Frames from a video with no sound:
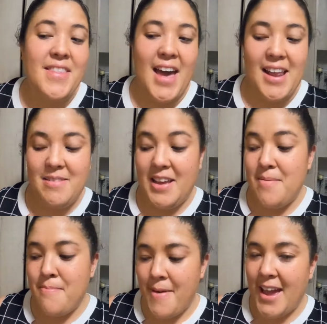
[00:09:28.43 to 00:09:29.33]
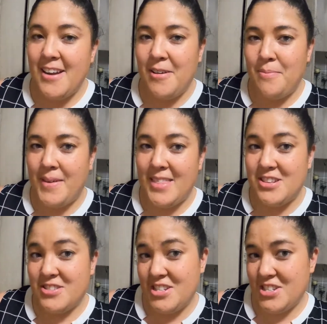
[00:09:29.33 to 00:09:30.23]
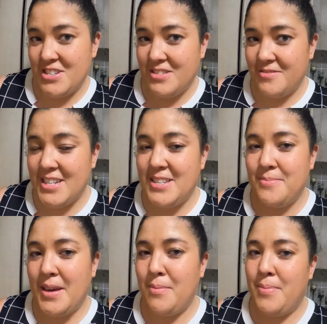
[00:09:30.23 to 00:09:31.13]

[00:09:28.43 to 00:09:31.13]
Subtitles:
that it may not be the traditional recipe,